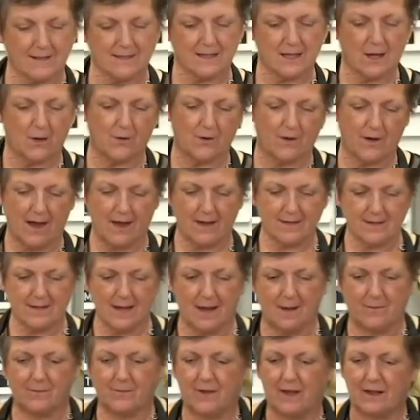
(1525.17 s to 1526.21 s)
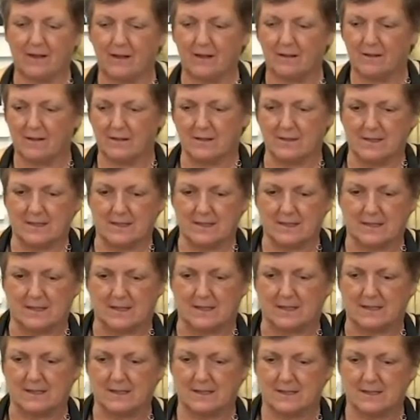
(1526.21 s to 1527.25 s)
so as I'm getting a little
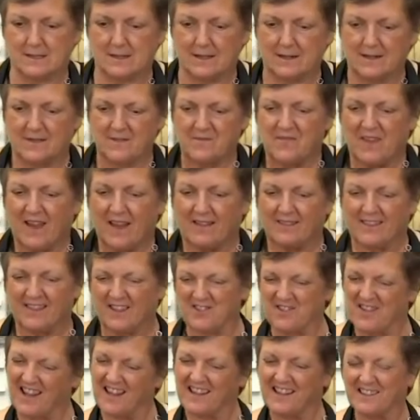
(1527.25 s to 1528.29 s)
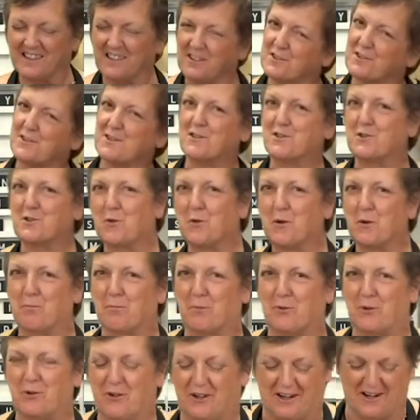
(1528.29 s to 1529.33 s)
distance, there's like a little storm
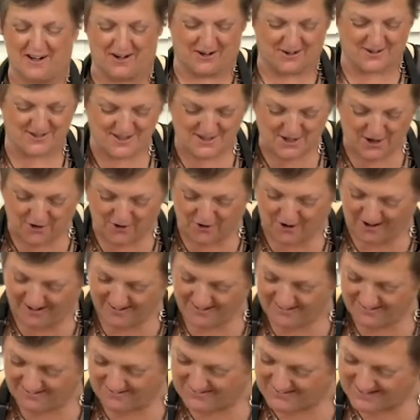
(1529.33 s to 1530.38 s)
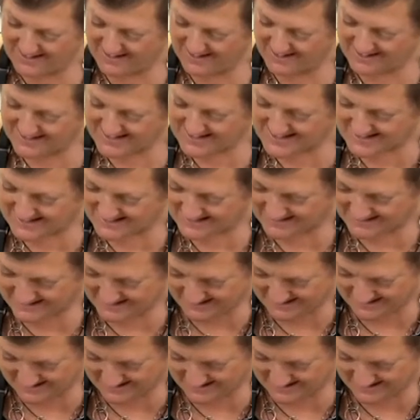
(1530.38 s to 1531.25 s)
brewing here, so I'm kind of digging it.